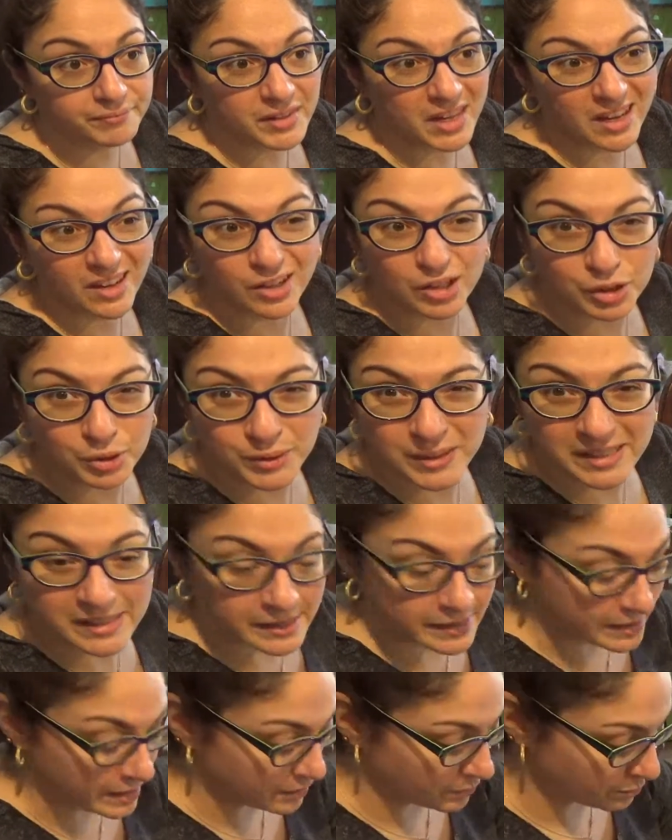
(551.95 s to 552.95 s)
included
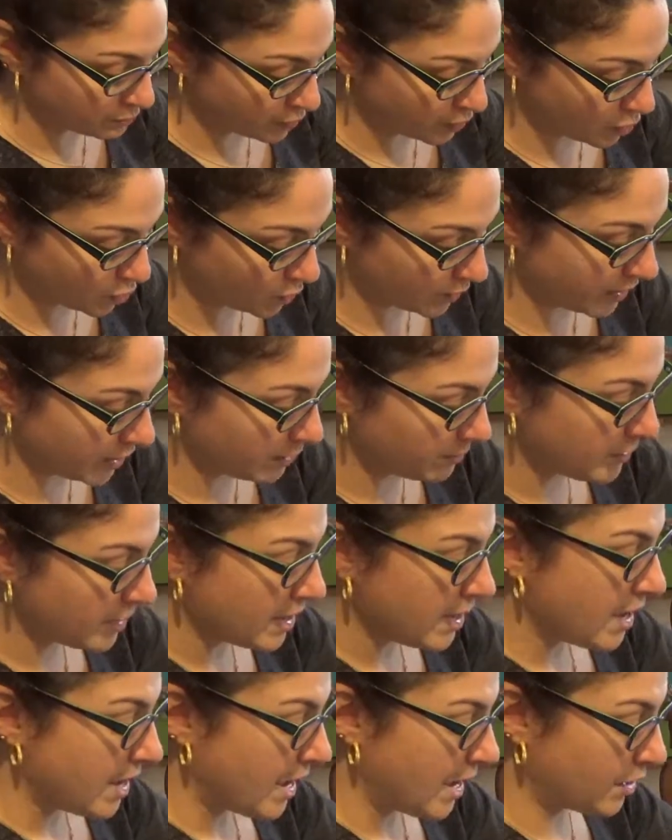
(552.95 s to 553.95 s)
Seton program
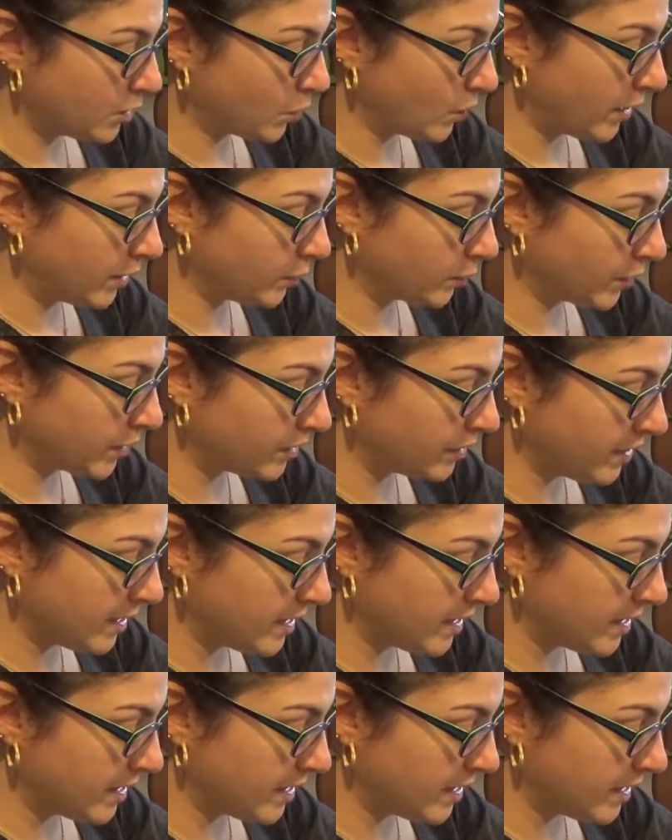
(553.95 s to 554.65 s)
and went with